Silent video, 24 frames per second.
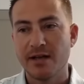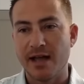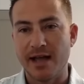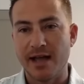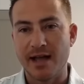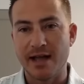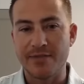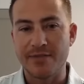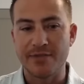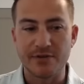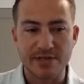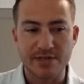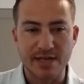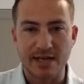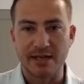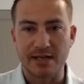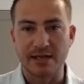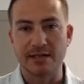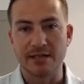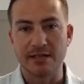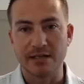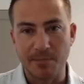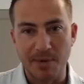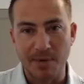and they're
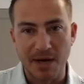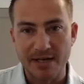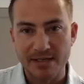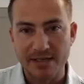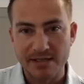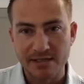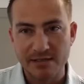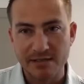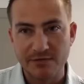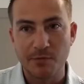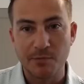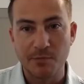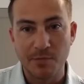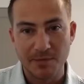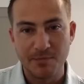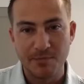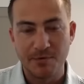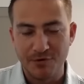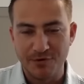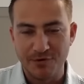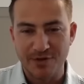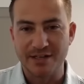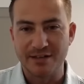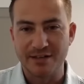taking in deposits from
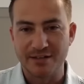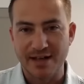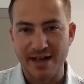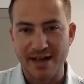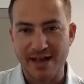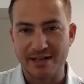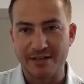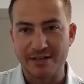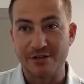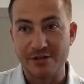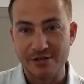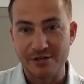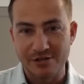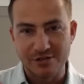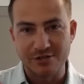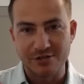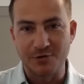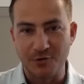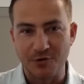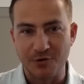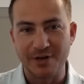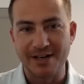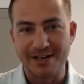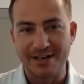people and
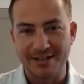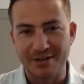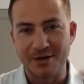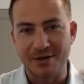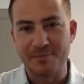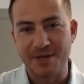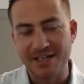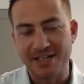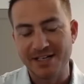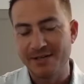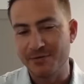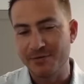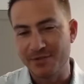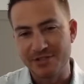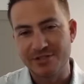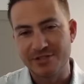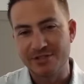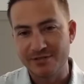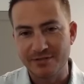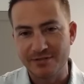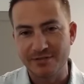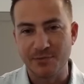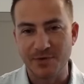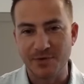storing their money,
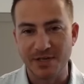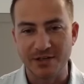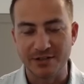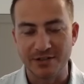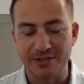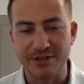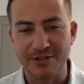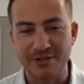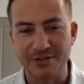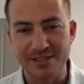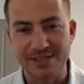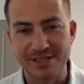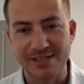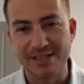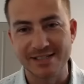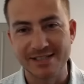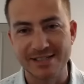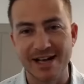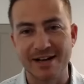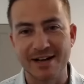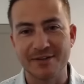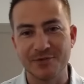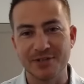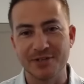which we all know is
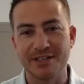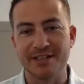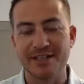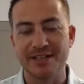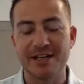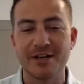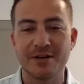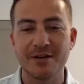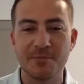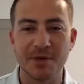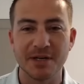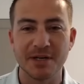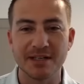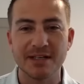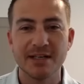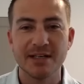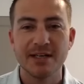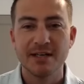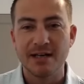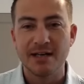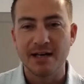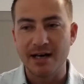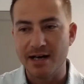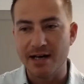not really there, but
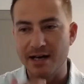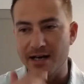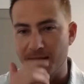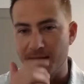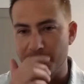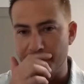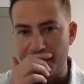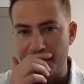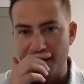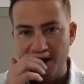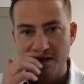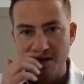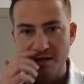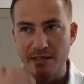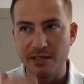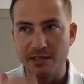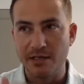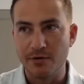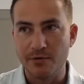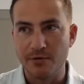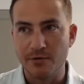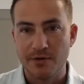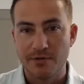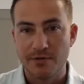you
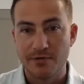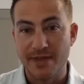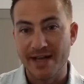know,